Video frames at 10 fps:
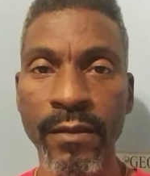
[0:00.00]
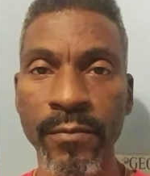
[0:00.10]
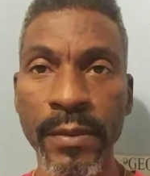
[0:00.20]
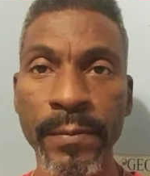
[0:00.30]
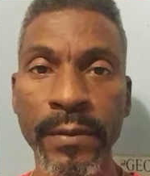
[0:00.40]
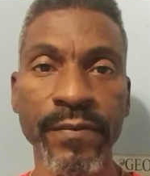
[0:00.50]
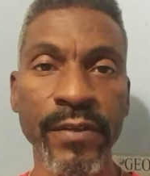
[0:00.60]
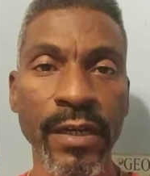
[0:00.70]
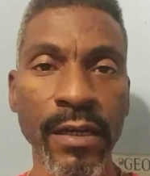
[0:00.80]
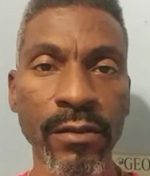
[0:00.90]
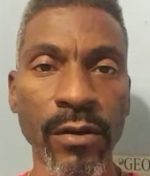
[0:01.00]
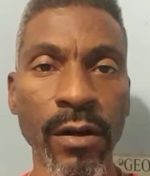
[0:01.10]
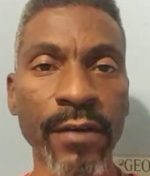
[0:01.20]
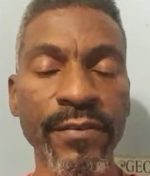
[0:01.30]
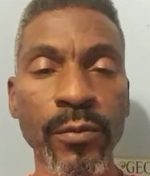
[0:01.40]
People of color
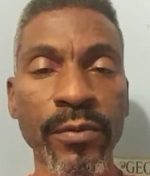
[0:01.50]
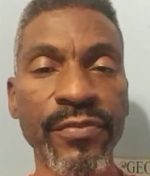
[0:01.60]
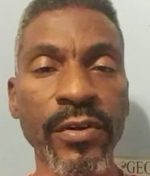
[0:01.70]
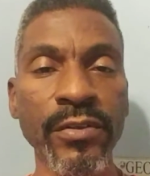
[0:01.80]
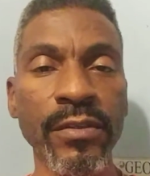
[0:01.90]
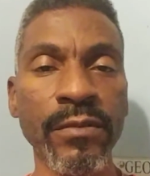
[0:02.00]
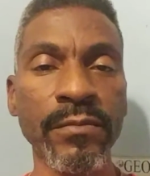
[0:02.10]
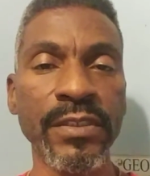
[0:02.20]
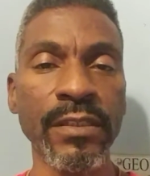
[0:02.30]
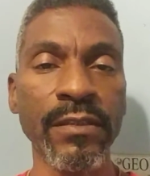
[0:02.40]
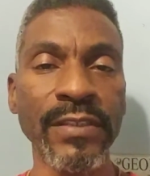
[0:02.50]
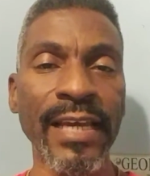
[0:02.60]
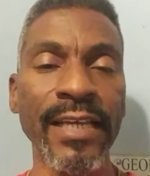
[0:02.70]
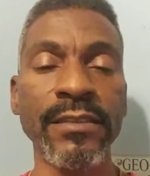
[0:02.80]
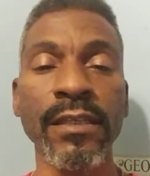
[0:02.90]
often refer to themselves
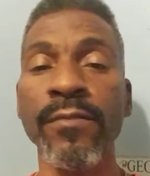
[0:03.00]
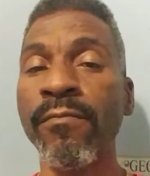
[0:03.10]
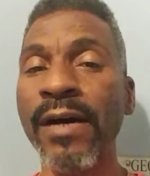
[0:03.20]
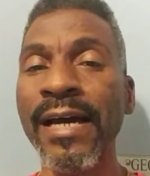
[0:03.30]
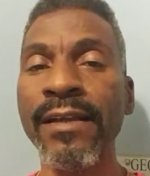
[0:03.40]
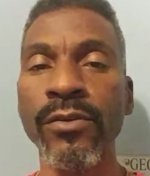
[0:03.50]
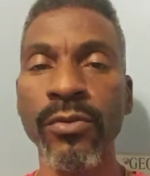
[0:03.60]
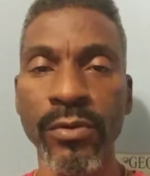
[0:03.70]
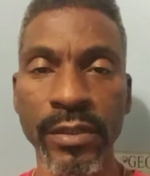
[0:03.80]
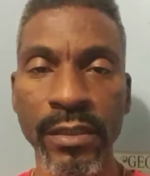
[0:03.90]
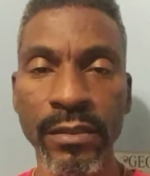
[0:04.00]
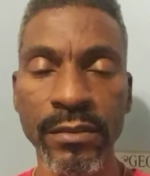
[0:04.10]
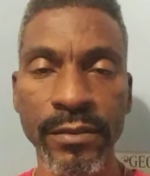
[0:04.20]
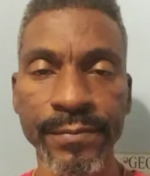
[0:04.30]
as minorities.